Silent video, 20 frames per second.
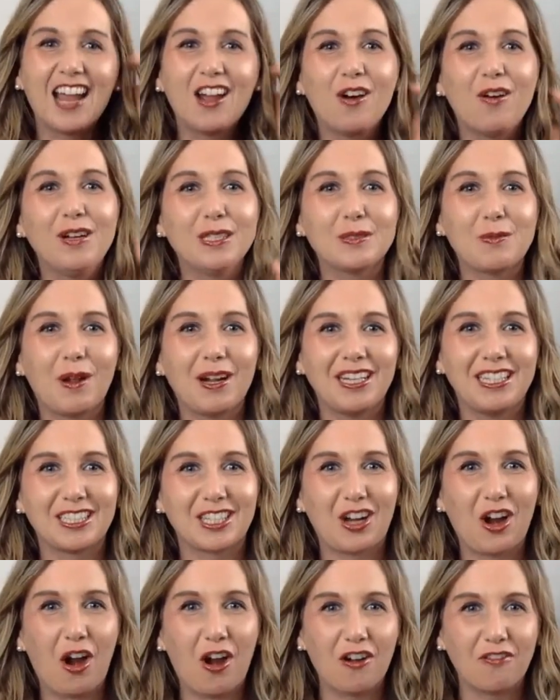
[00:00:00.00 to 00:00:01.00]
I always wanted
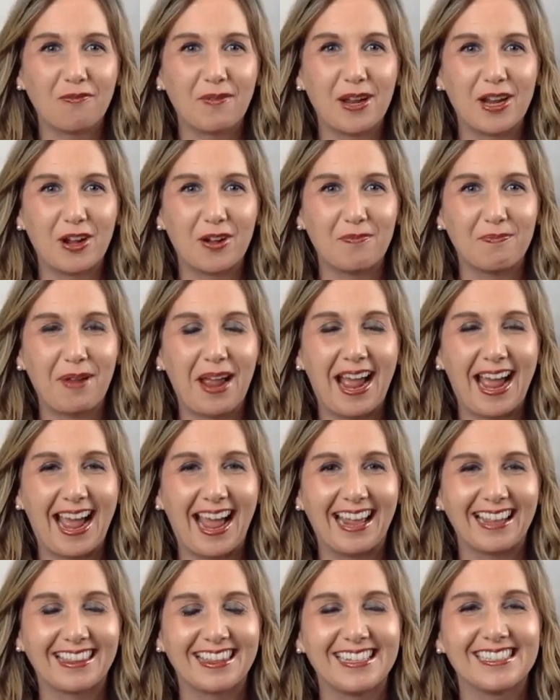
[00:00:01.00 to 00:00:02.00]
to carve my own
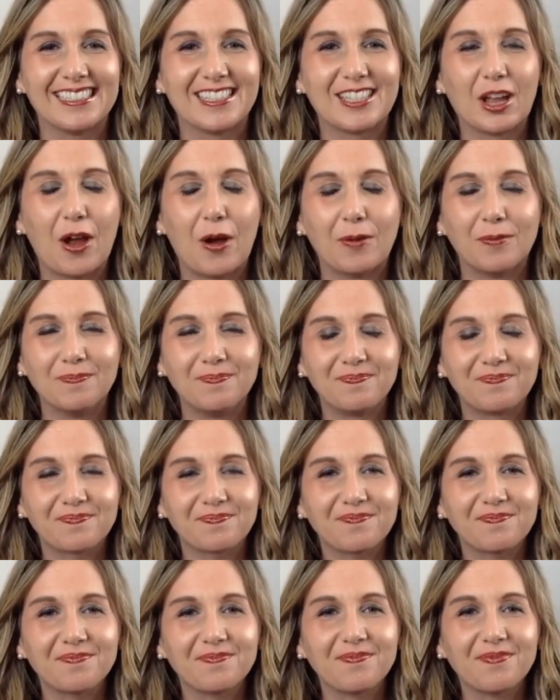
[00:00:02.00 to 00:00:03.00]
path. And so,
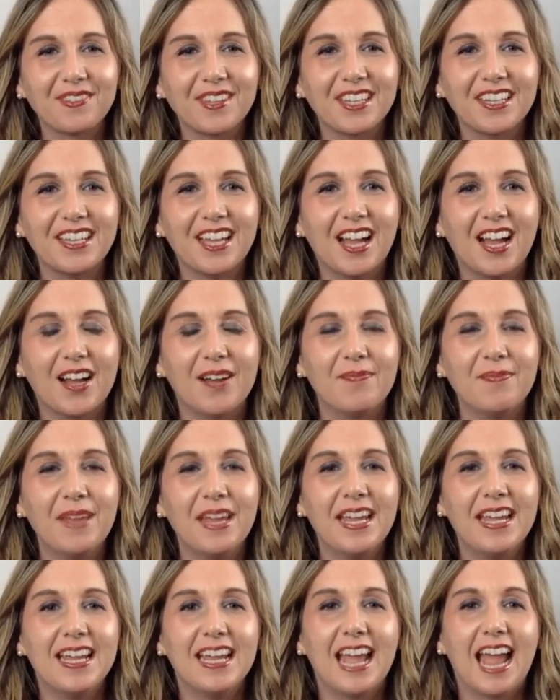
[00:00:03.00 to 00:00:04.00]
um,
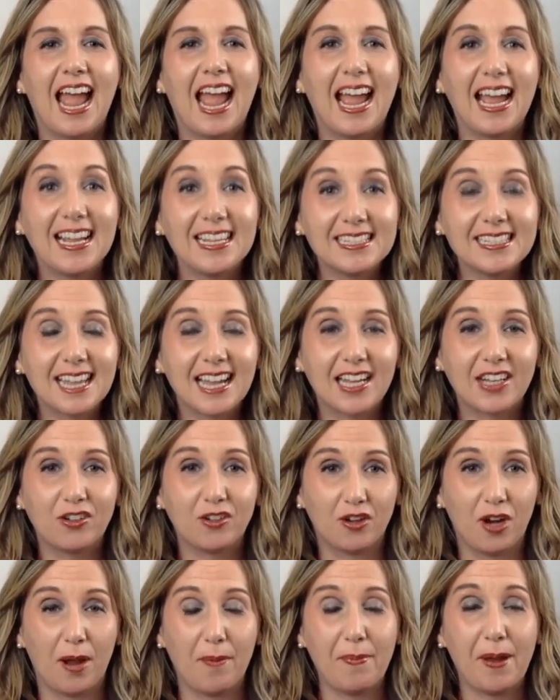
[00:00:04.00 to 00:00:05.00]
as I
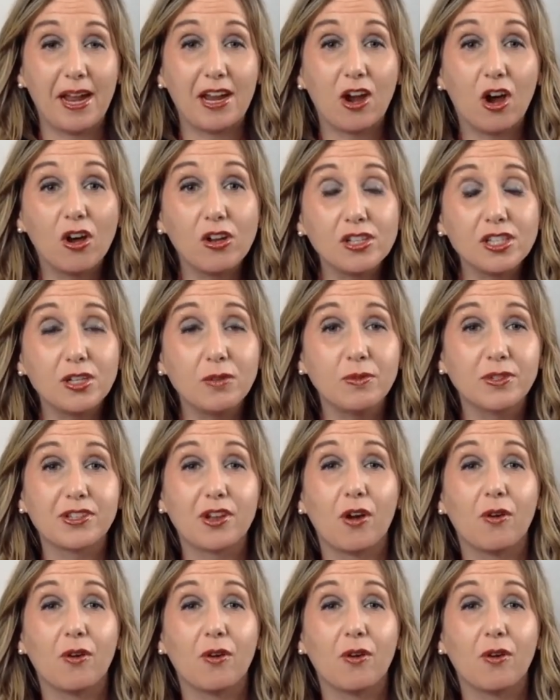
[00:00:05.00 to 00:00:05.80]
grew up, I also was